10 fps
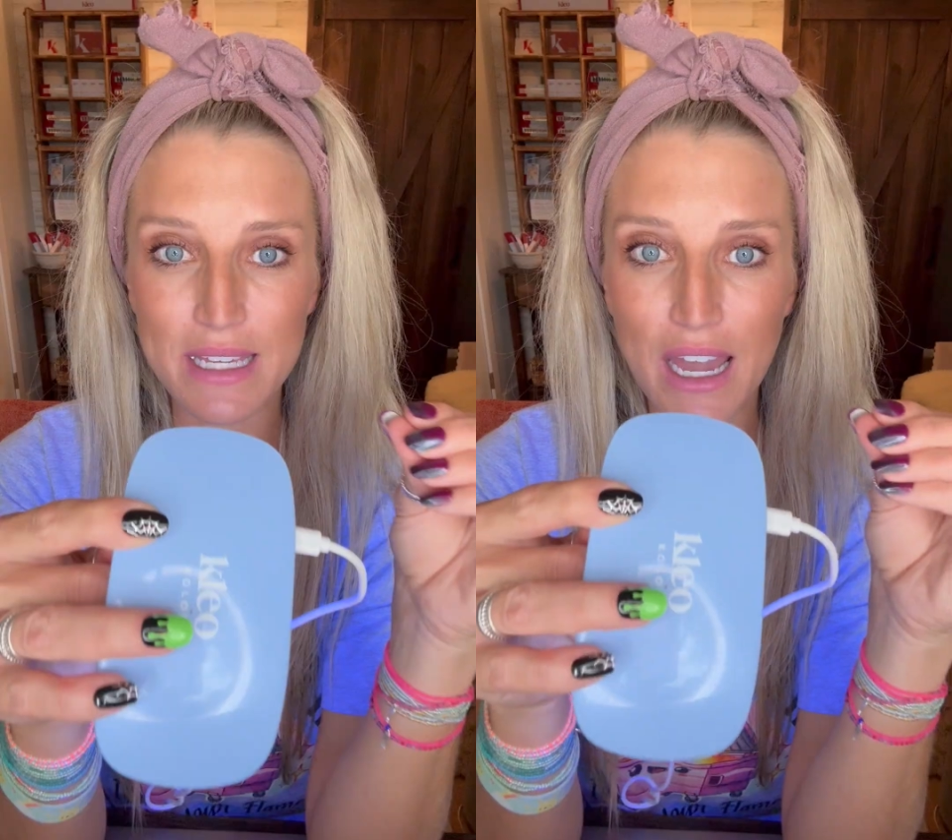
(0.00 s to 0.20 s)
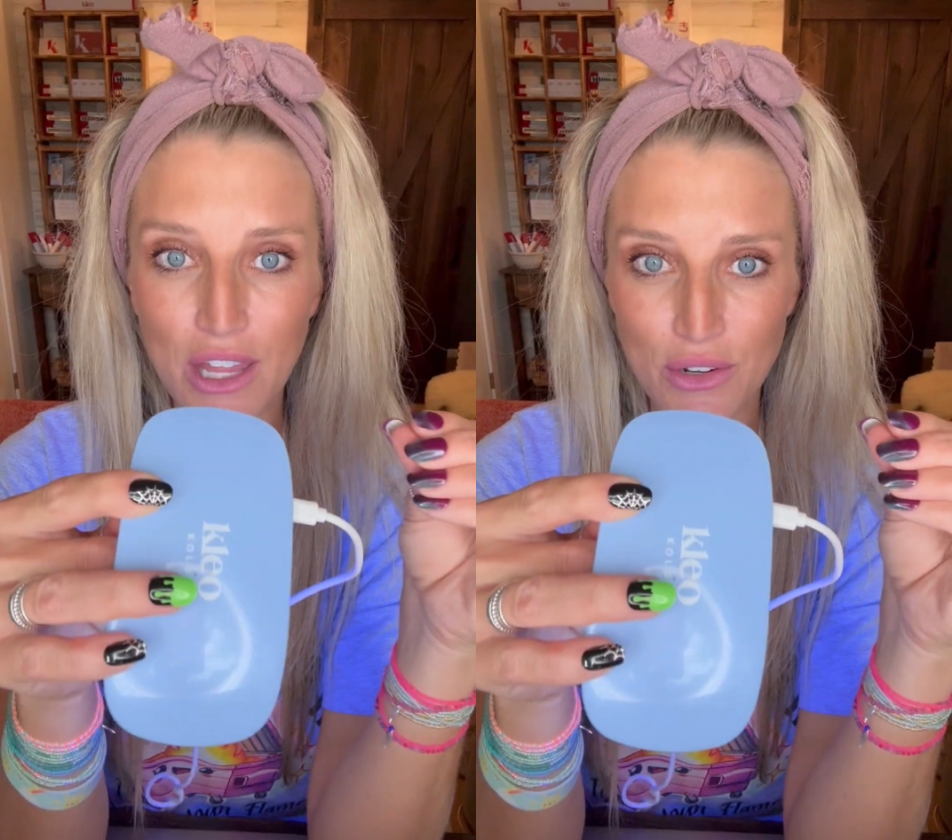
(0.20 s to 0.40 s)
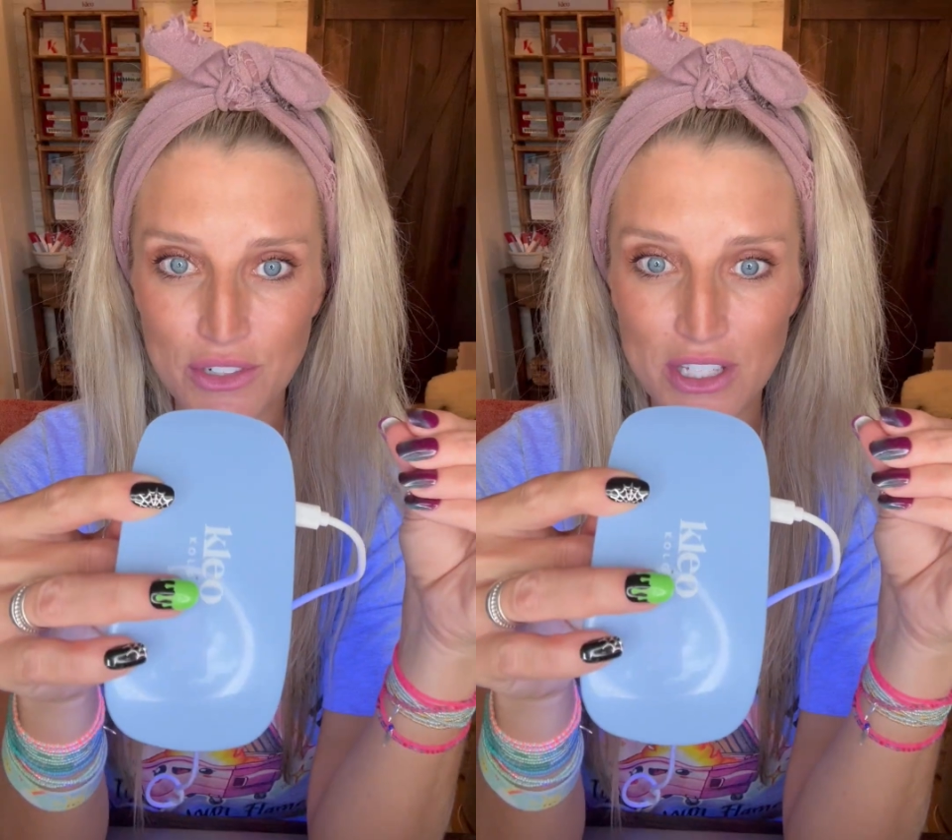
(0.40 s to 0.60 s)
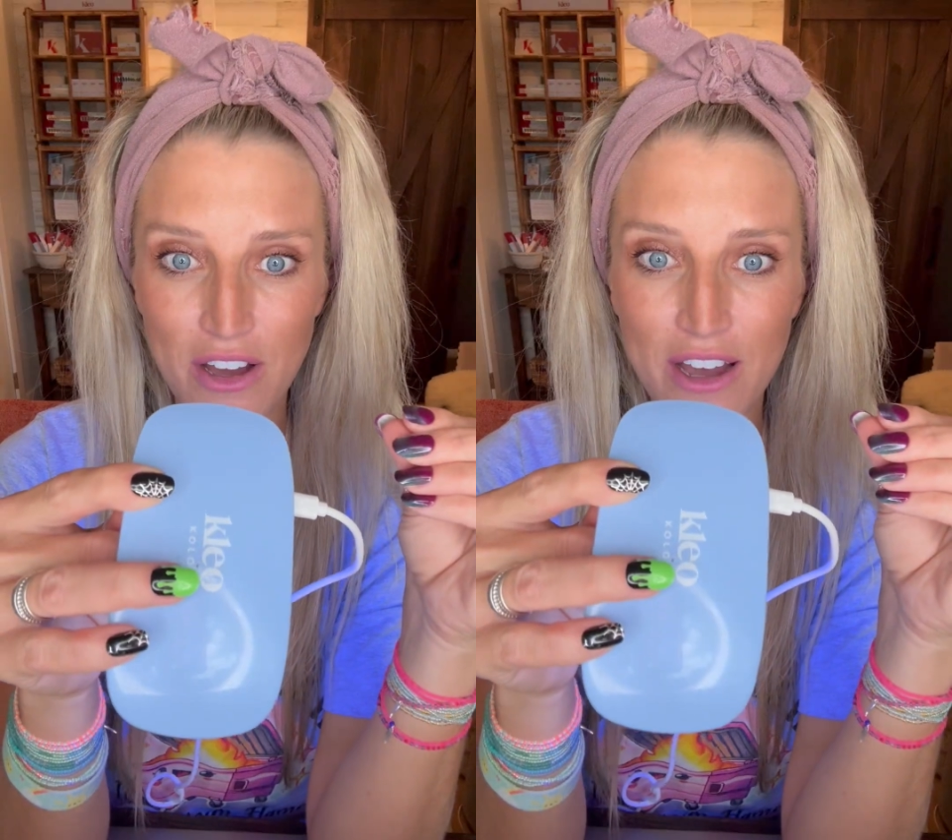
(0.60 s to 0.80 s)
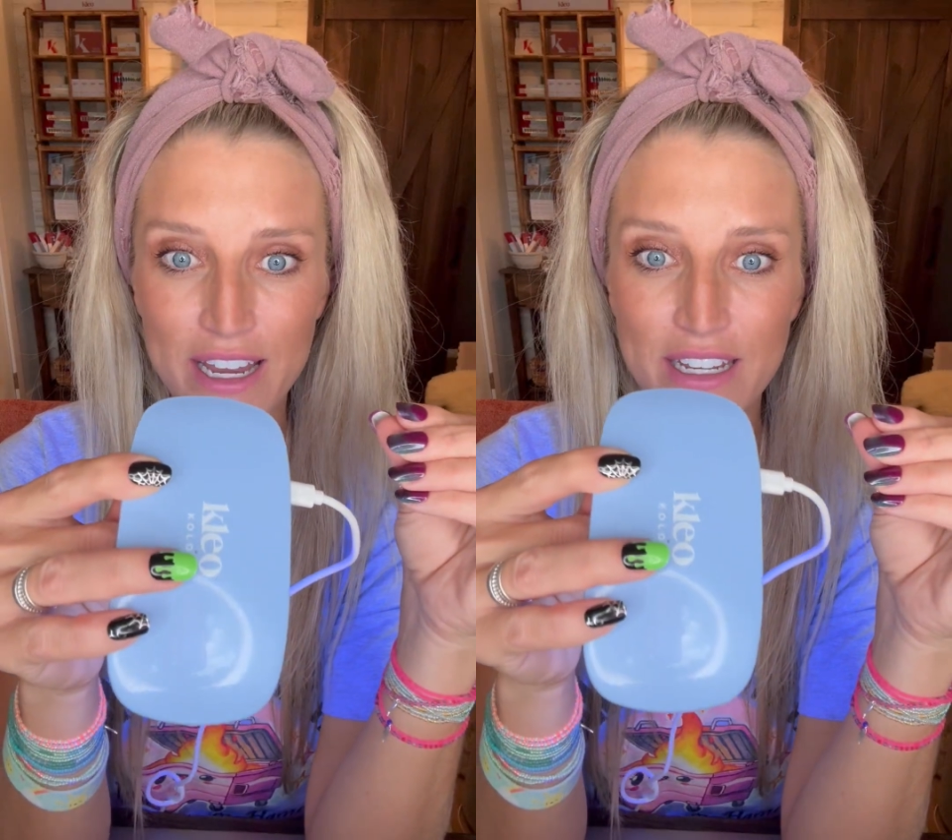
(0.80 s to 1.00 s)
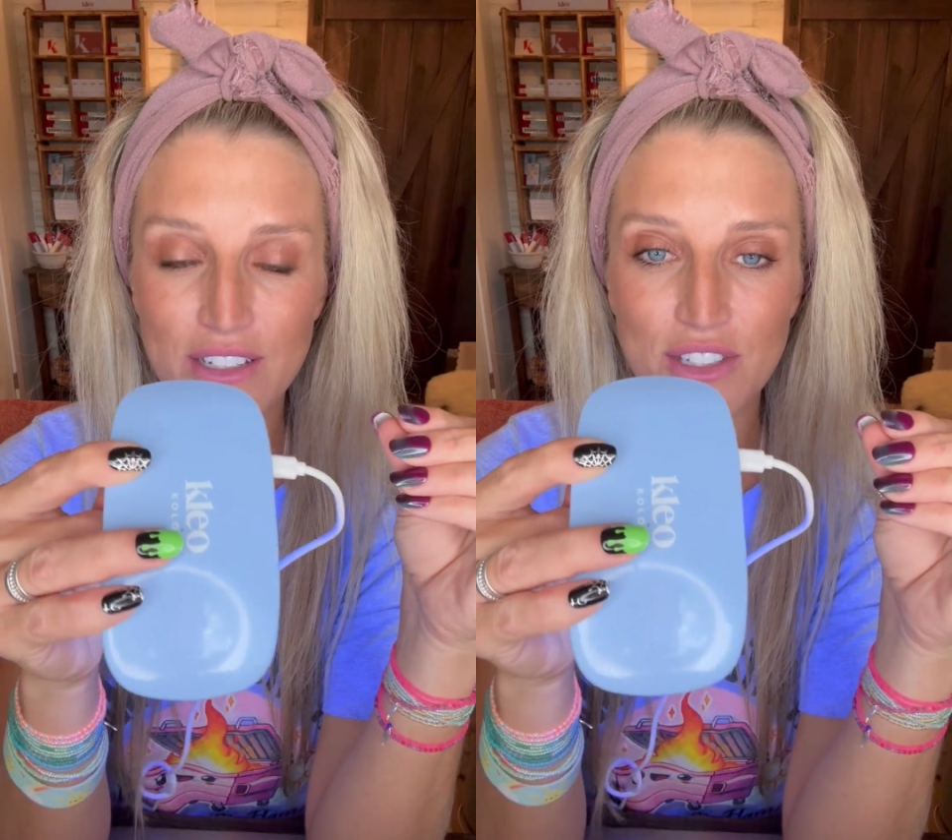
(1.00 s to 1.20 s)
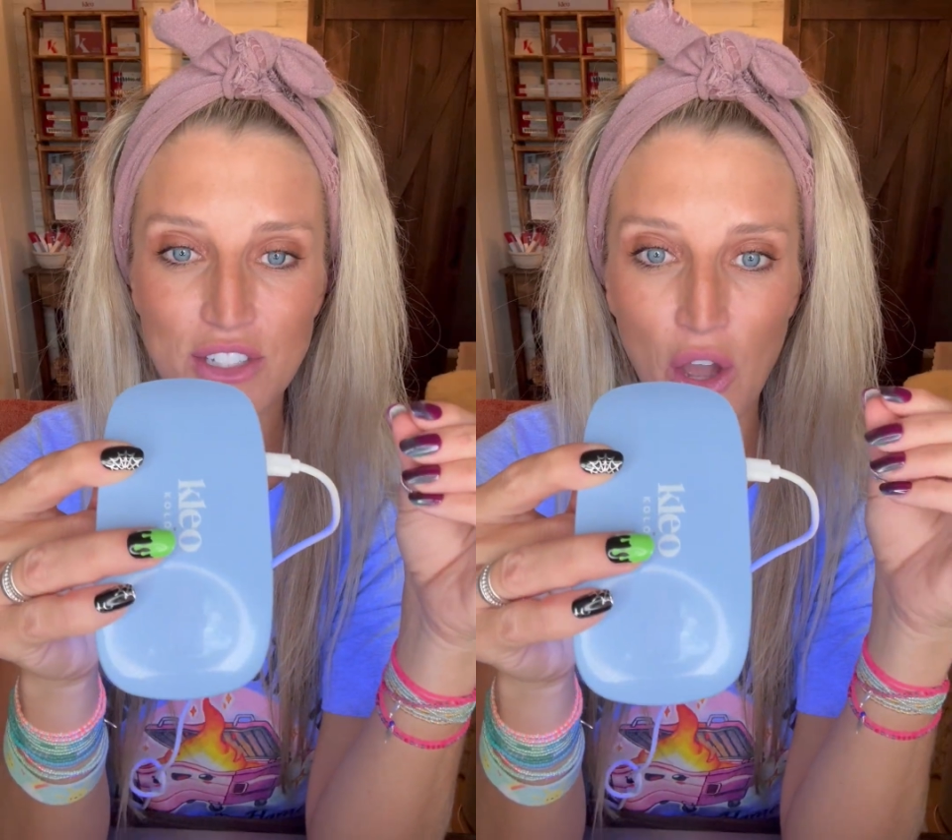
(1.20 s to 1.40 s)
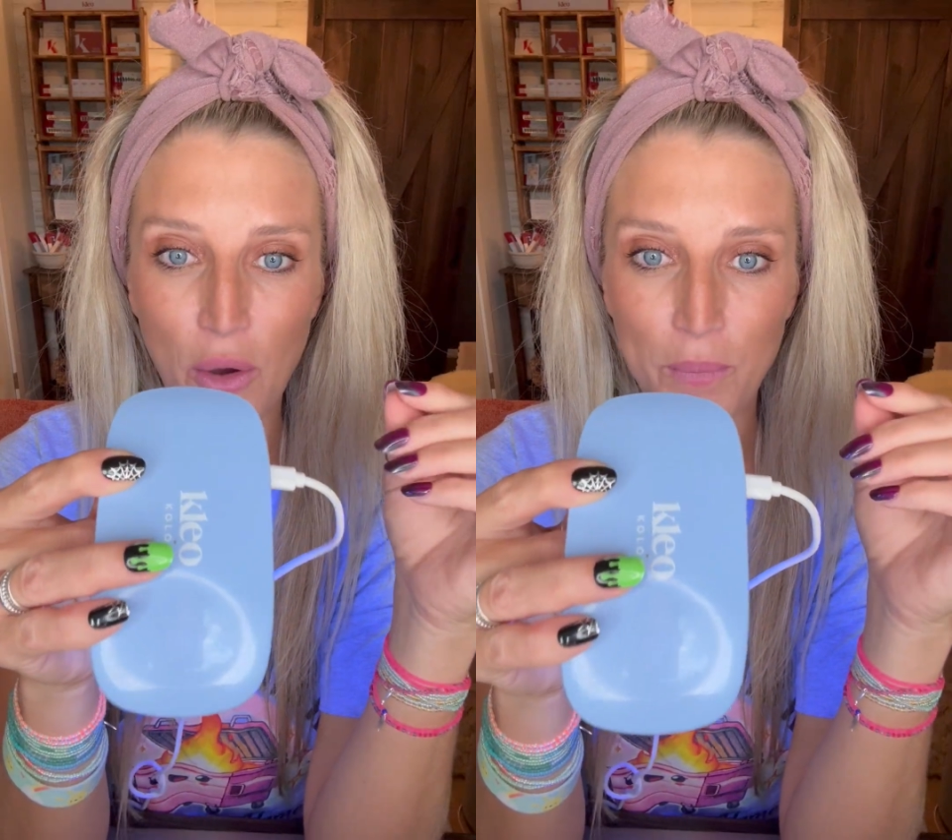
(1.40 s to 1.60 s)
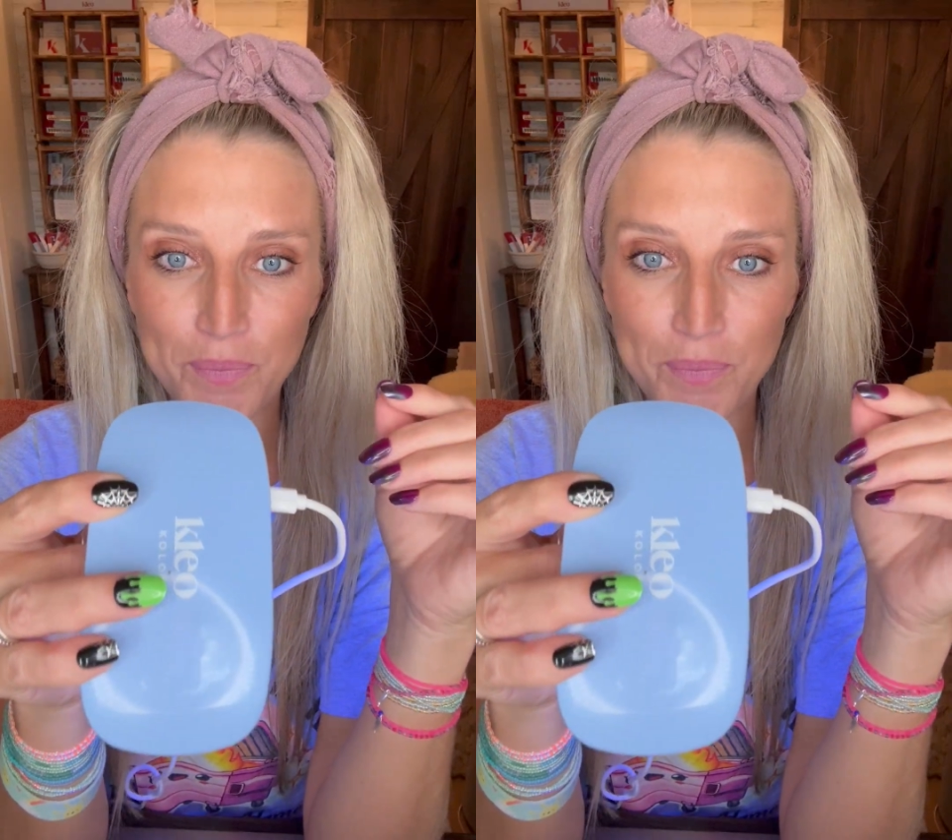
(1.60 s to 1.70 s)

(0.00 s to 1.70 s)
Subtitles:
others on. So